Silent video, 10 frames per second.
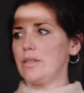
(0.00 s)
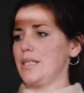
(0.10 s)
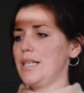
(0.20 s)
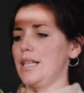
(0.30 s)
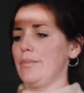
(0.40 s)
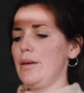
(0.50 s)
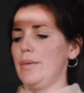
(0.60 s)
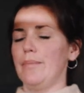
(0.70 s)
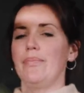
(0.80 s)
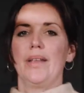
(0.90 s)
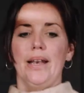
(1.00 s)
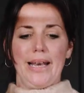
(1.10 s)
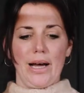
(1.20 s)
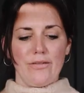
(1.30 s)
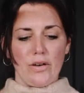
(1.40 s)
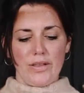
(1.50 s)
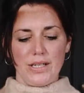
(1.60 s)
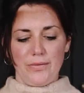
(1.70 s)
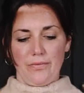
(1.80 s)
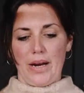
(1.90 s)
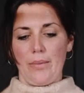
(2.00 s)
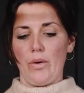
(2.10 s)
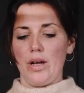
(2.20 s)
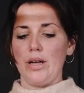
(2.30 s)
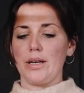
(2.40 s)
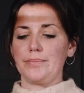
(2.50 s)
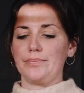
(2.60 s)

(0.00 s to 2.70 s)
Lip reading: to see at the moment. Now I've got this framework.